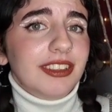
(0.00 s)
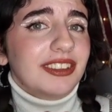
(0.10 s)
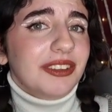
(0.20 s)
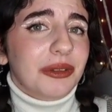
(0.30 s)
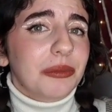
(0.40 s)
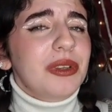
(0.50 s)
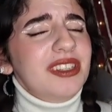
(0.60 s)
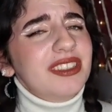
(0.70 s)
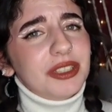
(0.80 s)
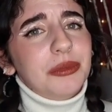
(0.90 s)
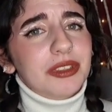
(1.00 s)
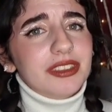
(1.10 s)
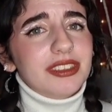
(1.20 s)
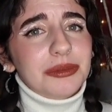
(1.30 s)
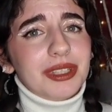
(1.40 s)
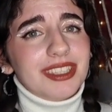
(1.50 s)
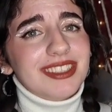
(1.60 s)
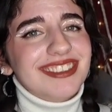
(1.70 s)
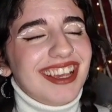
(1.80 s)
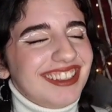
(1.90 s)
you know, please tell me this is making
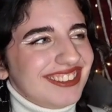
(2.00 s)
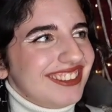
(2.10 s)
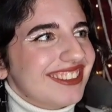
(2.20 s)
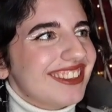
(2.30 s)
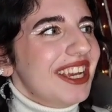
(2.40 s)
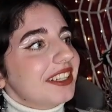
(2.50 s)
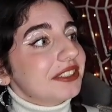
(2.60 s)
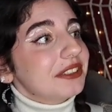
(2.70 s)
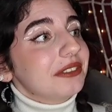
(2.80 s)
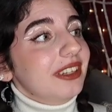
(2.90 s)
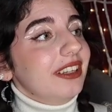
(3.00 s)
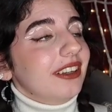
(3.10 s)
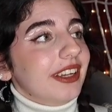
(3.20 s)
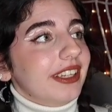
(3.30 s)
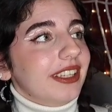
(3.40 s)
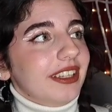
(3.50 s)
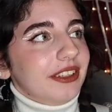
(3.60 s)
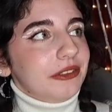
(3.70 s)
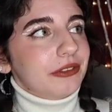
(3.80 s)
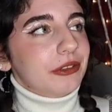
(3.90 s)
sense. I do really like it,
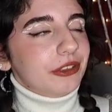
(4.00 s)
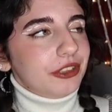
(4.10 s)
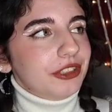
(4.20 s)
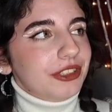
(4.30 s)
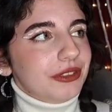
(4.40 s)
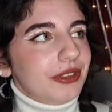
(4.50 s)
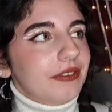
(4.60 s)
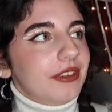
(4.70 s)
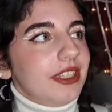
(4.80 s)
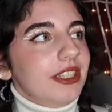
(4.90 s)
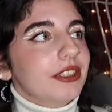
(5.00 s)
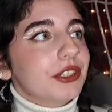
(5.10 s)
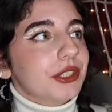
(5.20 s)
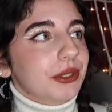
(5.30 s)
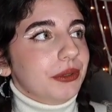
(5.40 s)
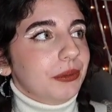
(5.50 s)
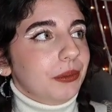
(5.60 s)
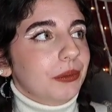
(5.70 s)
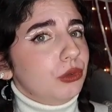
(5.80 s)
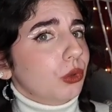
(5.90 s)
and of course you do have the
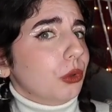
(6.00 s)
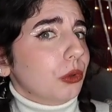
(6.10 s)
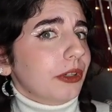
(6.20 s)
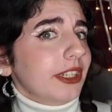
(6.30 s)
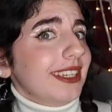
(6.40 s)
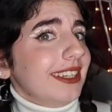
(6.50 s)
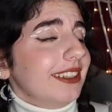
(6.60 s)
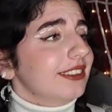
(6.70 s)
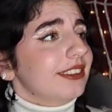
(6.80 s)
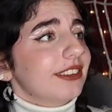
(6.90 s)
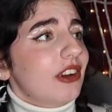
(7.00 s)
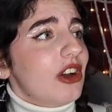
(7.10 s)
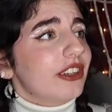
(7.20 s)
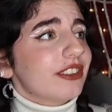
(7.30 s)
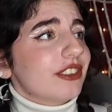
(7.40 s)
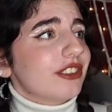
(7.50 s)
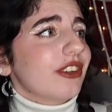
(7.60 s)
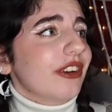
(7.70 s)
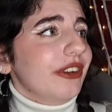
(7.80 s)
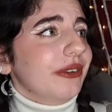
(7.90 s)
two Dory kind of
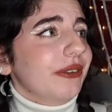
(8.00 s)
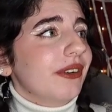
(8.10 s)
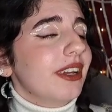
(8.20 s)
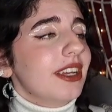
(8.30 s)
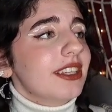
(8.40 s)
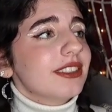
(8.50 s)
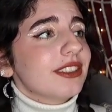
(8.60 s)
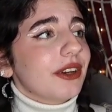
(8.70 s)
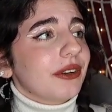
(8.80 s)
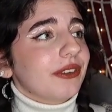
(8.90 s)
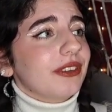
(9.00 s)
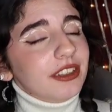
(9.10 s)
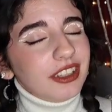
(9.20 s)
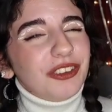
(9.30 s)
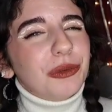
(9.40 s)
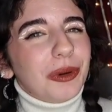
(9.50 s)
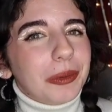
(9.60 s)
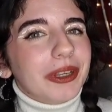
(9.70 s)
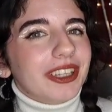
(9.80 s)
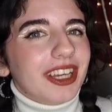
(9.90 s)
style, so another one
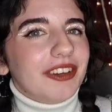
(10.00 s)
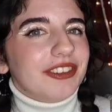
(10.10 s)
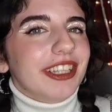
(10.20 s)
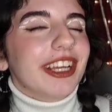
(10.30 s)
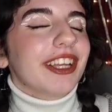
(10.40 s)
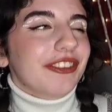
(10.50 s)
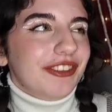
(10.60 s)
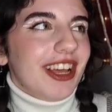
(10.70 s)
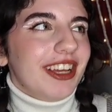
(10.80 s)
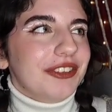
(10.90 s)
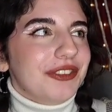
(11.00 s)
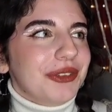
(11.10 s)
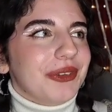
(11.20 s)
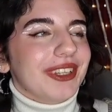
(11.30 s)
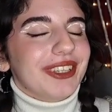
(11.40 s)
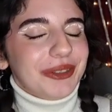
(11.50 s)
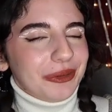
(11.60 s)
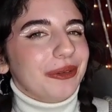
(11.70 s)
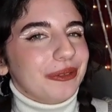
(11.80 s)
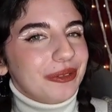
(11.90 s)
where you'd have to lay it flat if you want to get
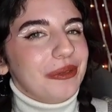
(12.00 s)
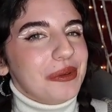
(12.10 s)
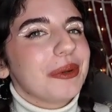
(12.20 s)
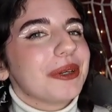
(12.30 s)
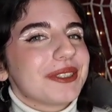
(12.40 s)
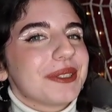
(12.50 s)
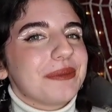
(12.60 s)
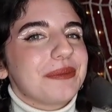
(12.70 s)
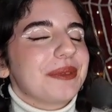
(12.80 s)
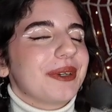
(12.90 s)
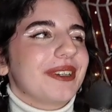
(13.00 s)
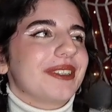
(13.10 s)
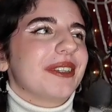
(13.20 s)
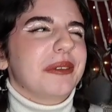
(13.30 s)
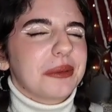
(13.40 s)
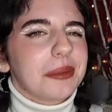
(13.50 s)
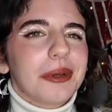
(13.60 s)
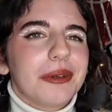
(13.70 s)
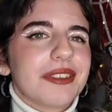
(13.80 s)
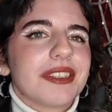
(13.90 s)
one from the bottom, but I don't
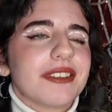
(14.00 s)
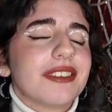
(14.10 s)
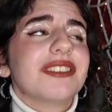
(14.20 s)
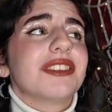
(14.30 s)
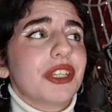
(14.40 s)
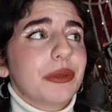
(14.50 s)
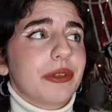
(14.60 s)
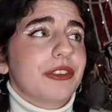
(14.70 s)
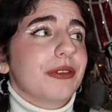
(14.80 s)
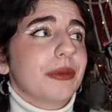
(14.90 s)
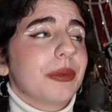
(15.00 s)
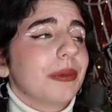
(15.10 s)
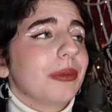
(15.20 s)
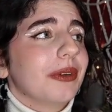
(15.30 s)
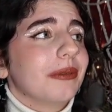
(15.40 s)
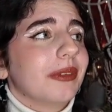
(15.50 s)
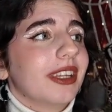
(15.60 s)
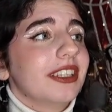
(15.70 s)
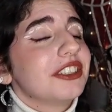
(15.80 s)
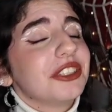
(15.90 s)
suppose that's too much of a problem.
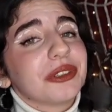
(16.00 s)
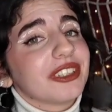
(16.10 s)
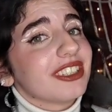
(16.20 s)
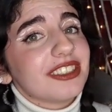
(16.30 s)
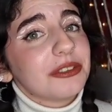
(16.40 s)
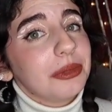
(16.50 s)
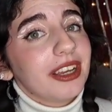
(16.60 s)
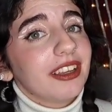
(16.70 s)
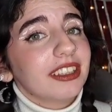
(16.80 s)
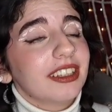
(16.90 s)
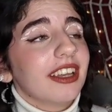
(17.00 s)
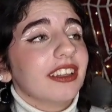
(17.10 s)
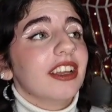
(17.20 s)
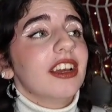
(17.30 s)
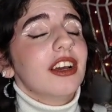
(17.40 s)
Unless you want to display it, then